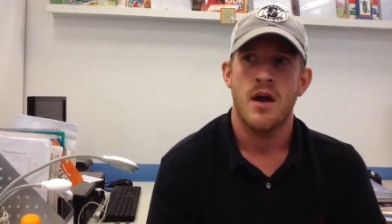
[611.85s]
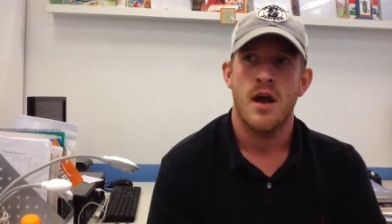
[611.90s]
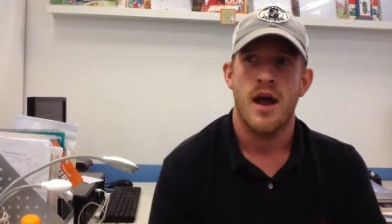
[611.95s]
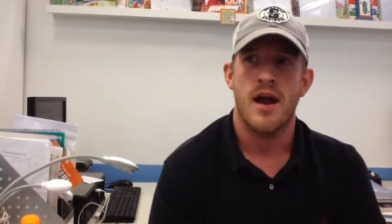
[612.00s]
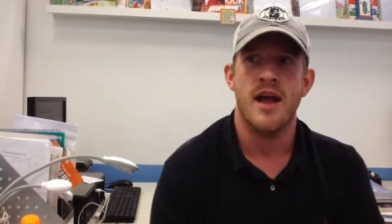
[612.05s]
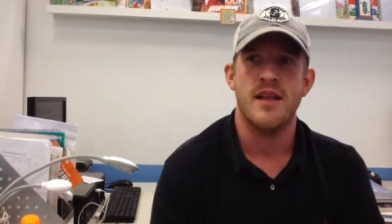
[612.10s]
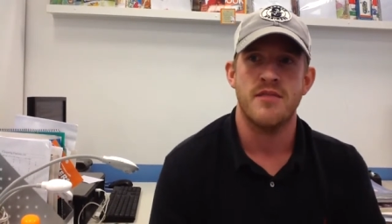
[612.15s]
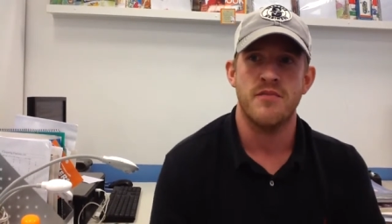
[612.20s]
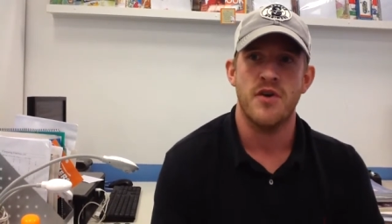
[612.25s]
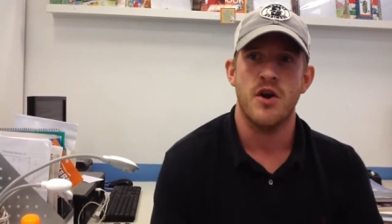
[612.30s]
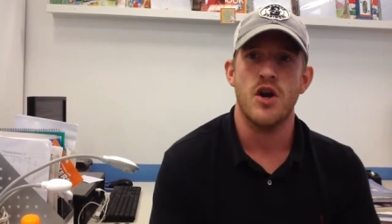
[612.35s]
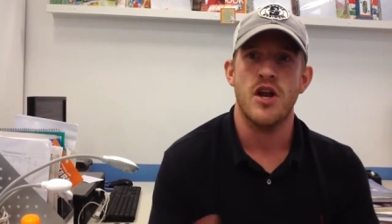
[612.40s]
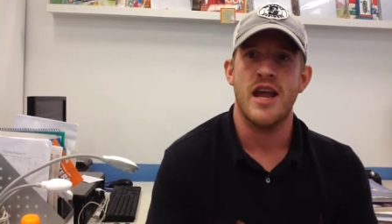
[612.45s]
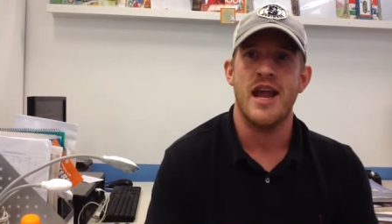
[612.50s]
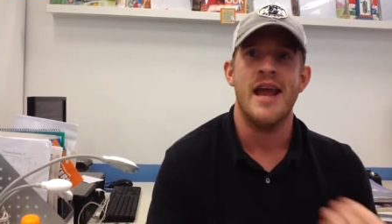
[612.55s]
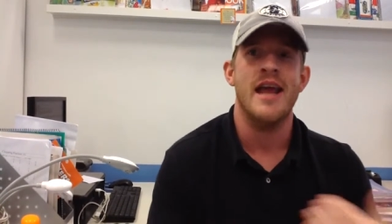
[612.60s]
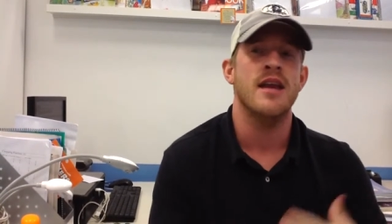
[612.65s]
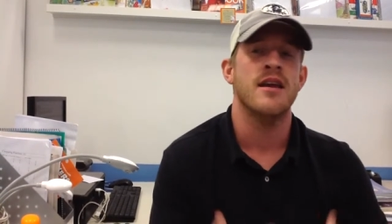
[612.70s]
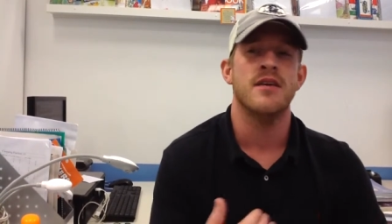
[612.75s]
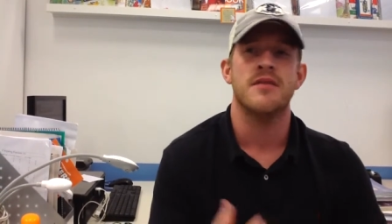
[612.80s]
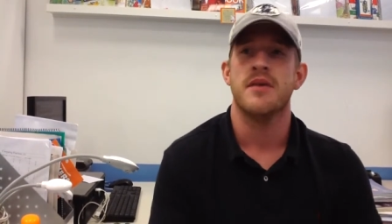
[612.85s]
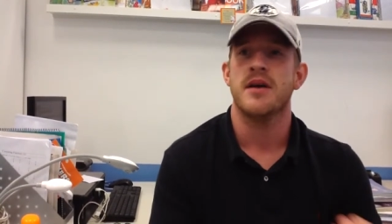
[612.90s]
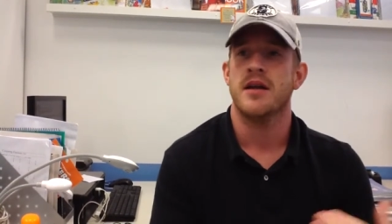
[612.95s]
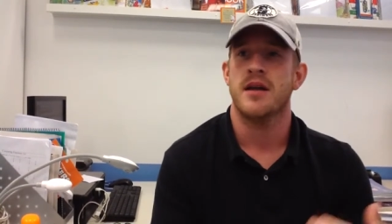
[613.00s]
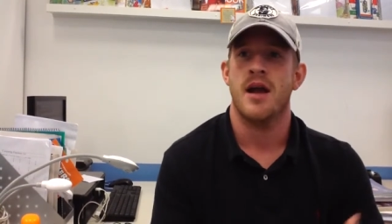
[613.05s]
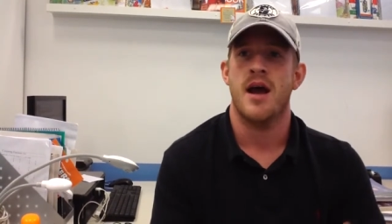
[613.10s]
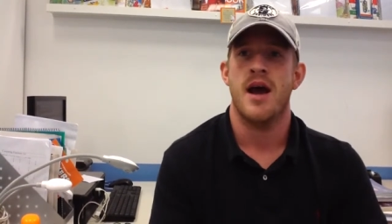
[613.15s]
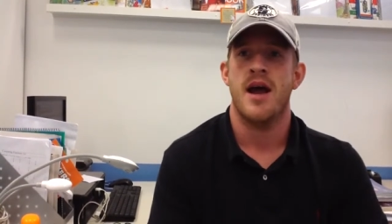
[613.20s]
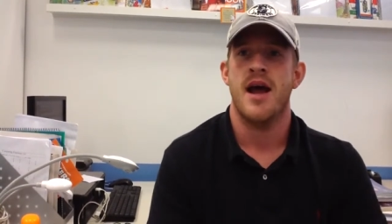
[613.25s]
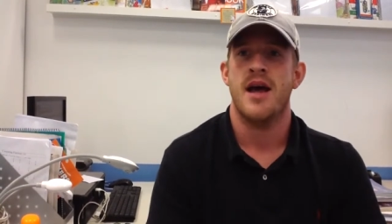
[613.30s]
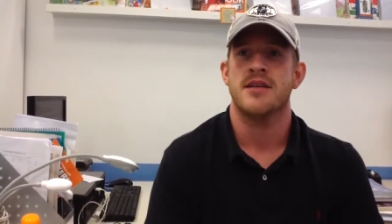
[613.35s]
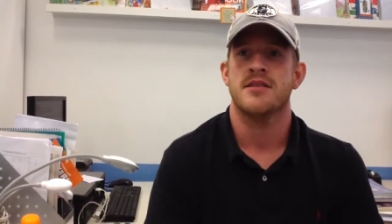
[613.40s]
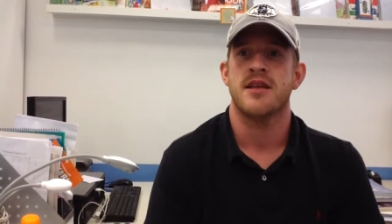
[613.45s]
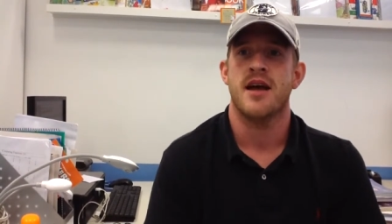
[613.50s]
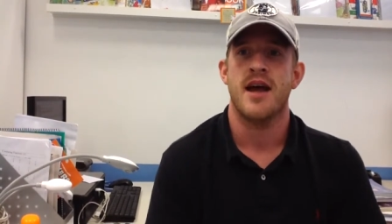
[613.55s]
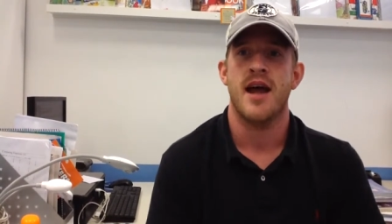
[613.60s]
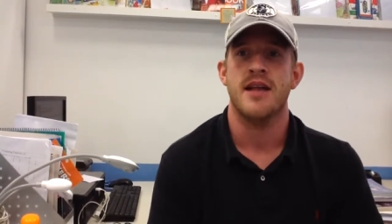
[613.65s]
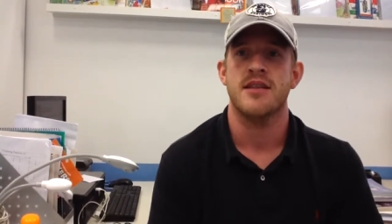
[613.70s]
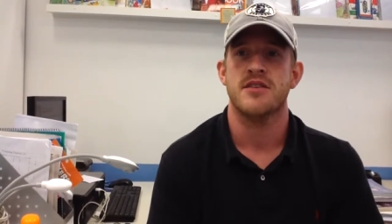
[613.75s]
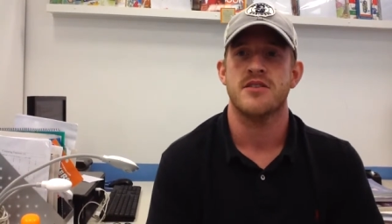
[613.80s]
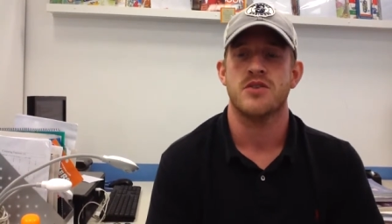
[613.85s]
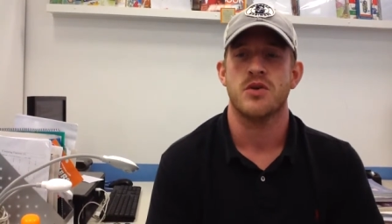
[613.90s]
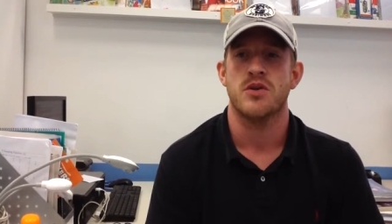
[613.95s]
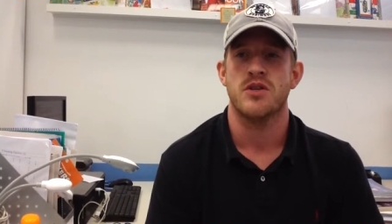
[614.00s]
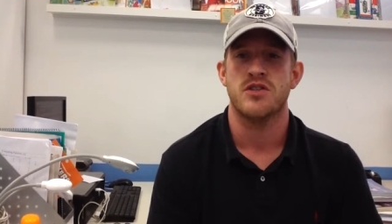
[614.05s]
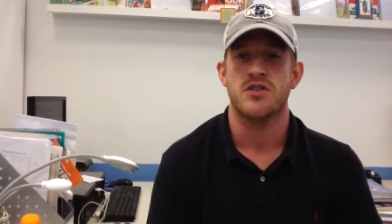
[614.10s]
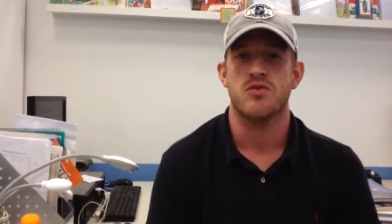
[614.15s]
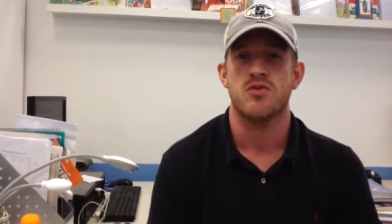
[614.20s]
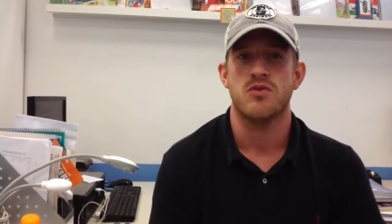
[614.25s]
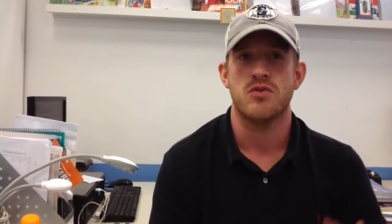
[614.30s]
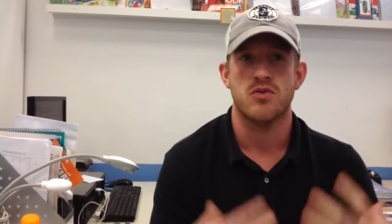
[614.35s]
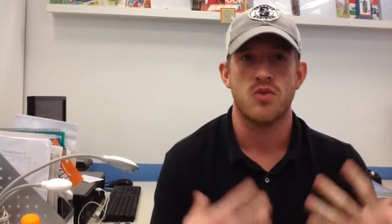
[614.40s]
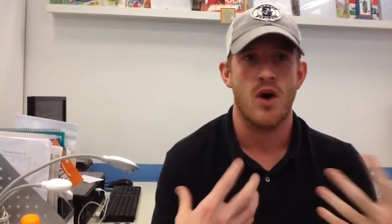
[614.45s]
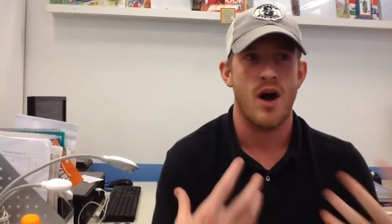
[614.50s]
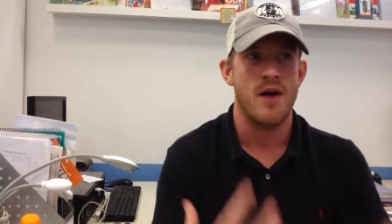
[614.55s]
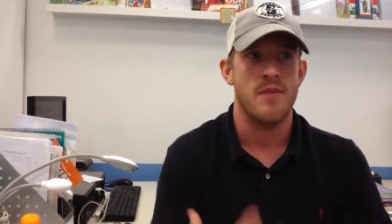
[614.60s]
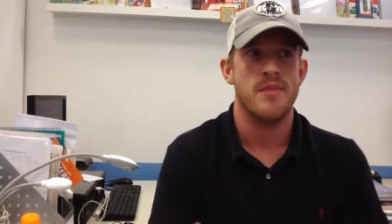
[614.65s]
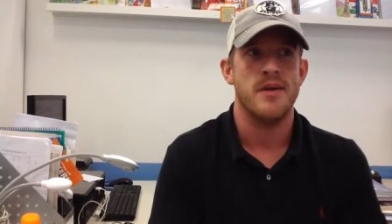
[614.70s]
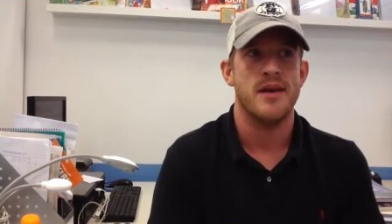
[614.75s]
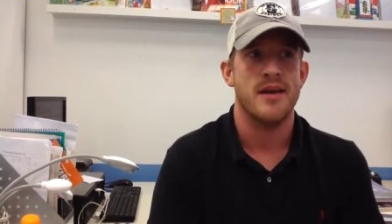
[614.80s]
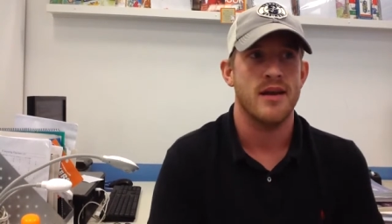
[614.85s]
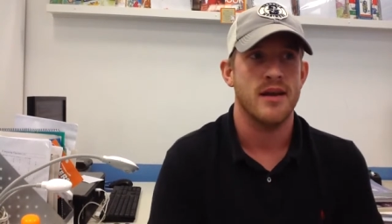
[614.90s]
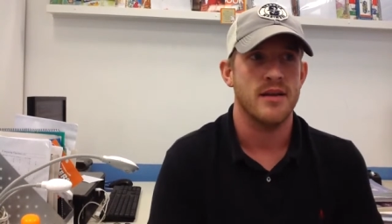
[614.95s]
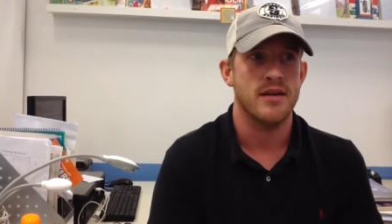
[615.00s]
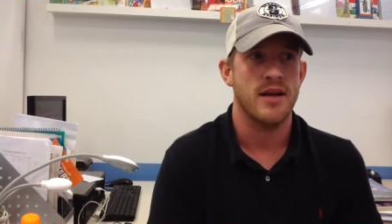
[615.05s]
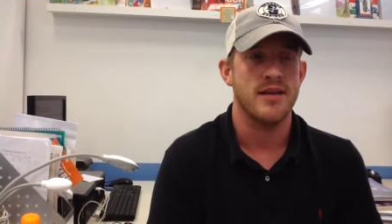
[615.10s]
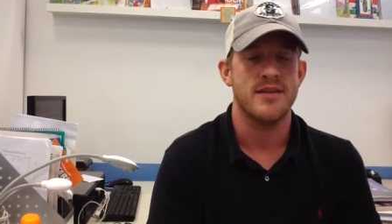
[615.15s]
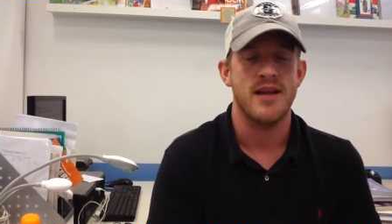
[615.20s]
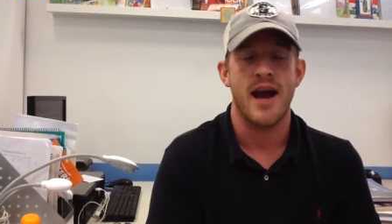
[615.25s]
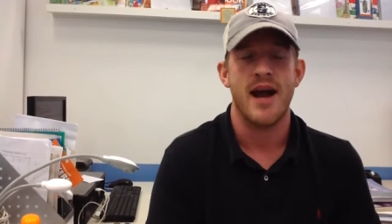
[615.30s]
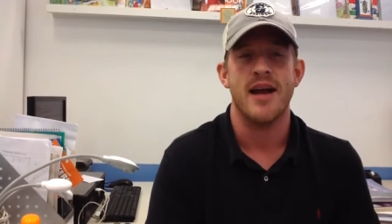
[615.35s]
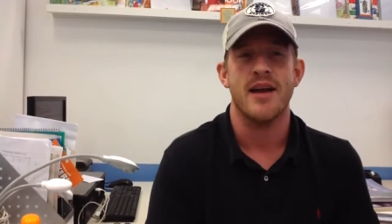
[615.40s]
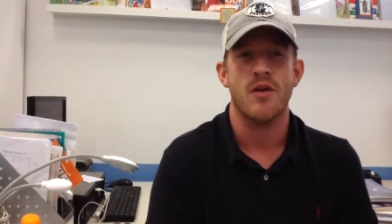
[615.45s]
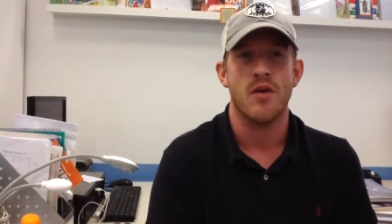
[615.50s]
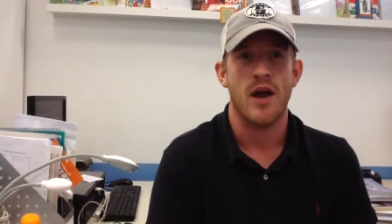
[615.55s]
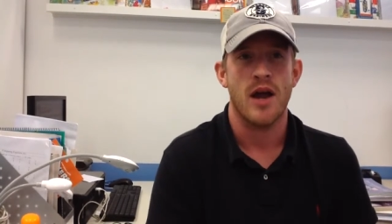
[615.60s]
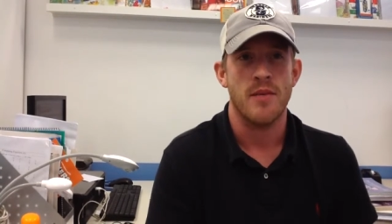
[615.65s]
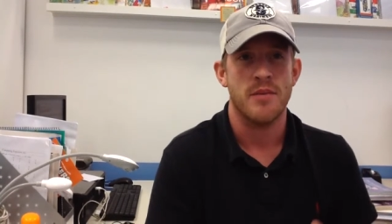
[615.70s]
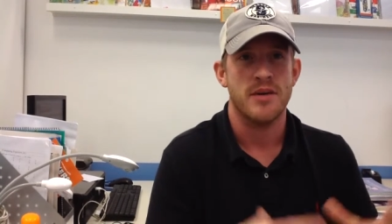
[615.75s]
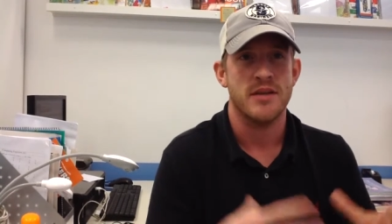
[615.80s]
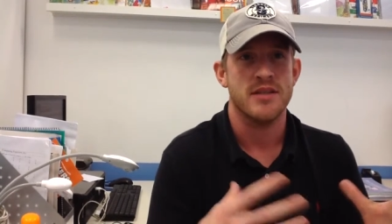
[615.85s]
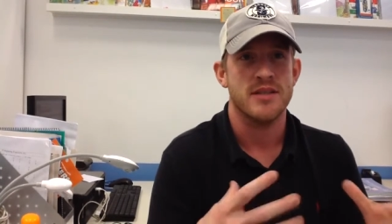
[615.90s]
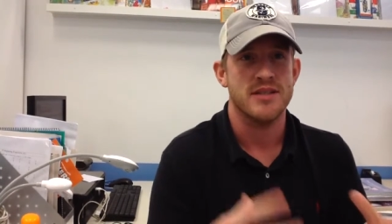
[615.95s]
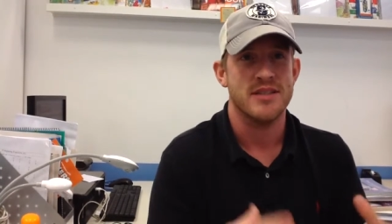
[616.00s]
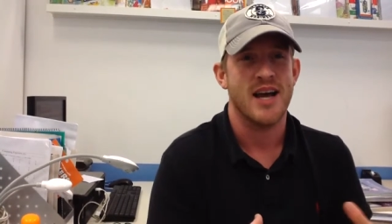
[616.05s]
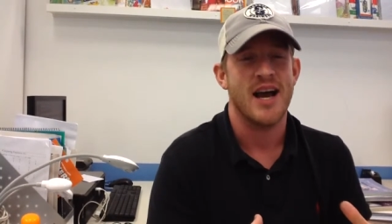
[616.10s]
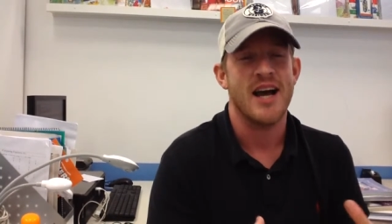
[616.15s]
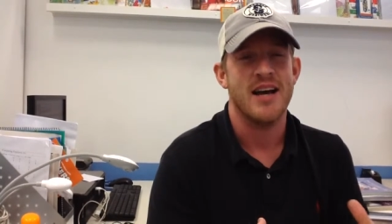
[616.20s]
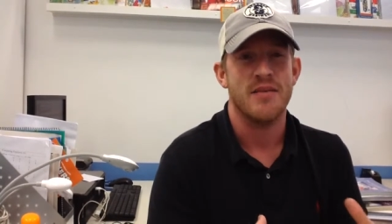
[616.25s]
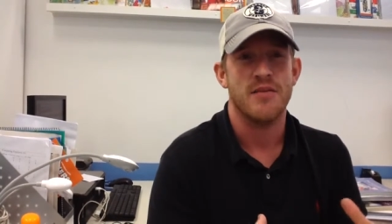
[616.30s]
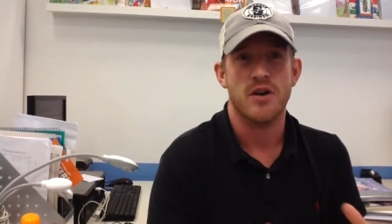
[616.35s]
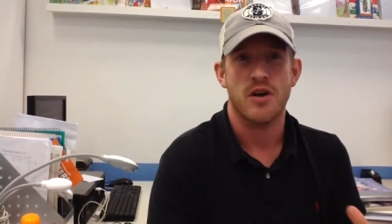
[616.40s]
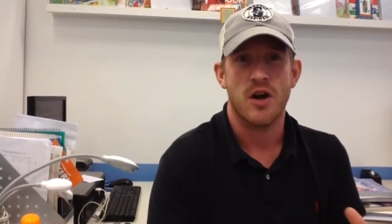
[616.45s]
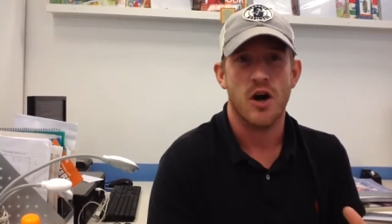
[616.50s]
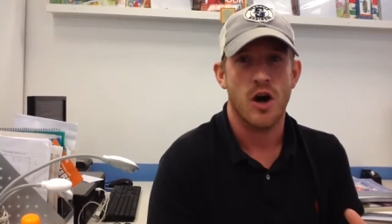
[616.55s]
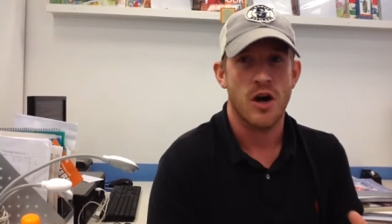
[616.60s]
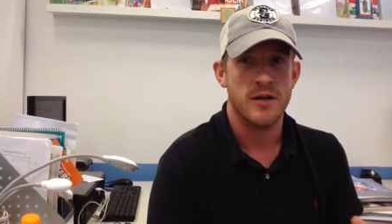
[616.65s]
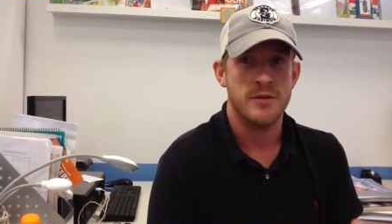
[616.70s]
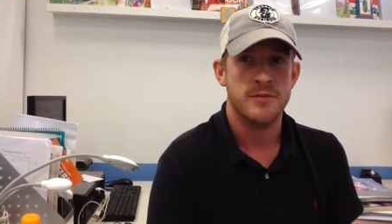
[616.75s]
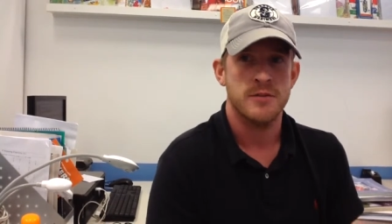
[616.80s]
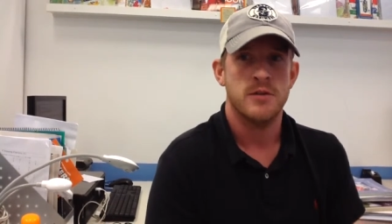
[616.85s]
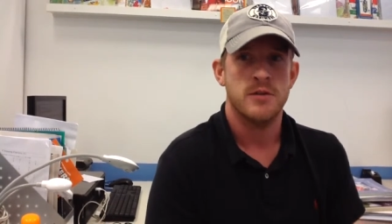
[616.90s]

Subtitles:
And at the very end of it, I had the students draw me a diagram, a design of their car.